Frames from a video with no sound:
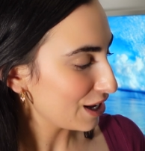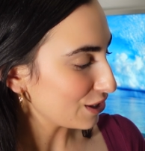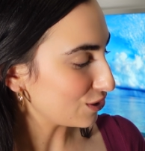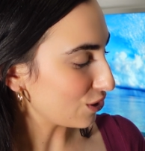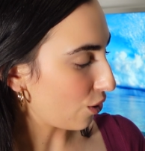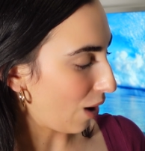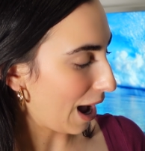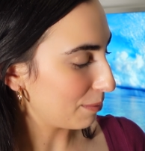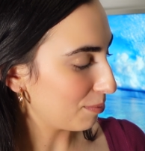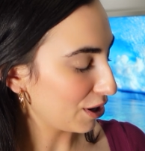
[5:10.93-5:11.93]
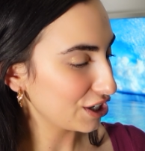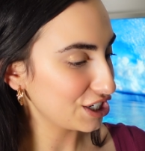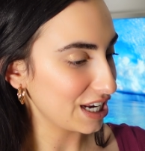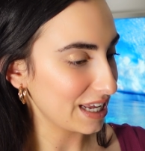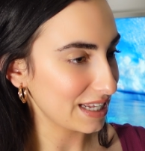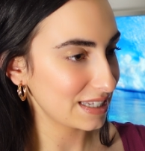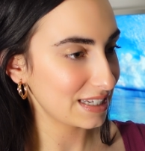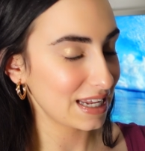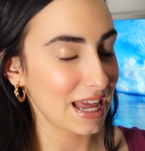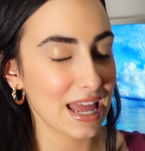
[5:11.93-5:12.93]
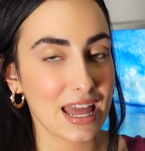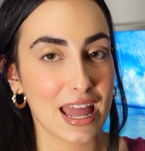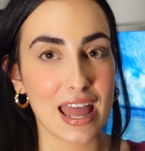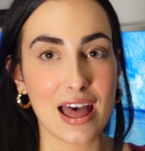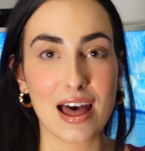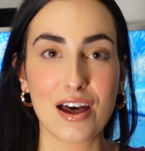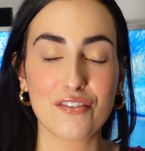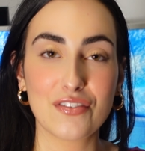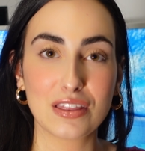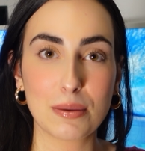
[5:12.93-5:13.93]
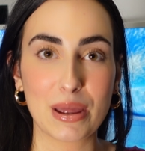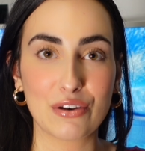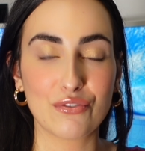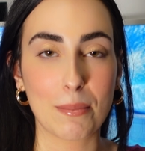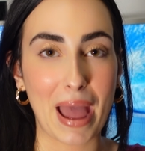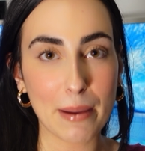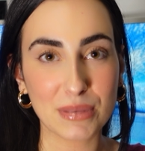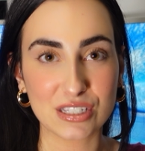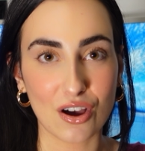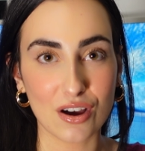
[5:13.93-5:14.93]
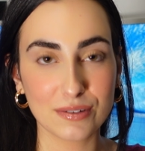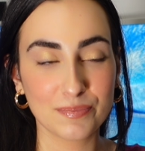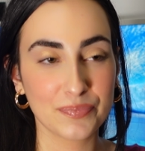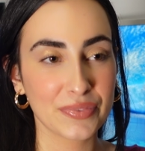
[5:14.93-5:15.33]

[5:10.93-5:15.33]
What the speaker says: So I purchased a filament from Amazon